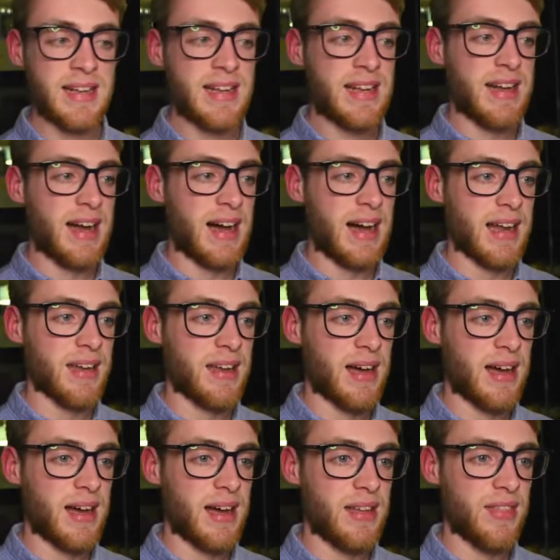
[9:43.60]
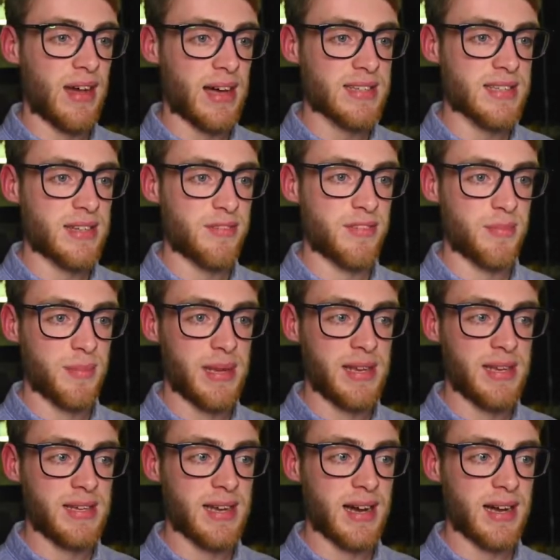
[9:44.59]
And uh, that's it for me
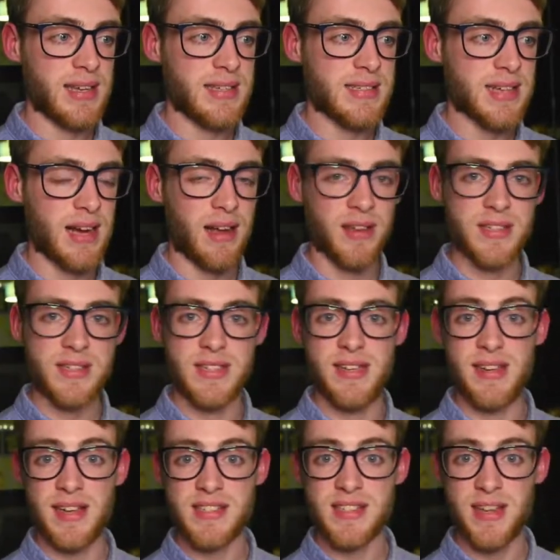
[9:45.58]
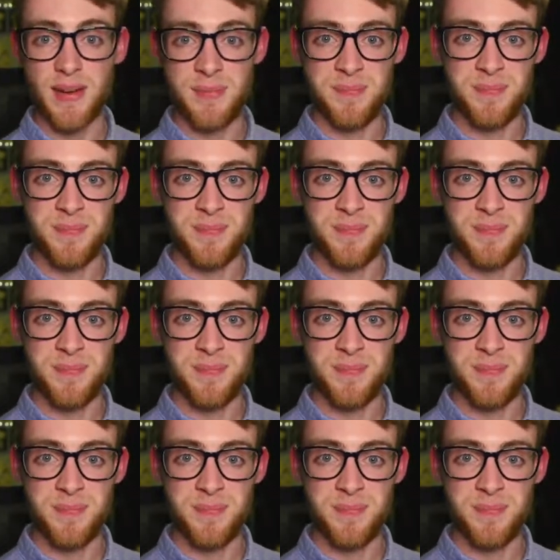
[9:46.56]
guys, I'll see you next time.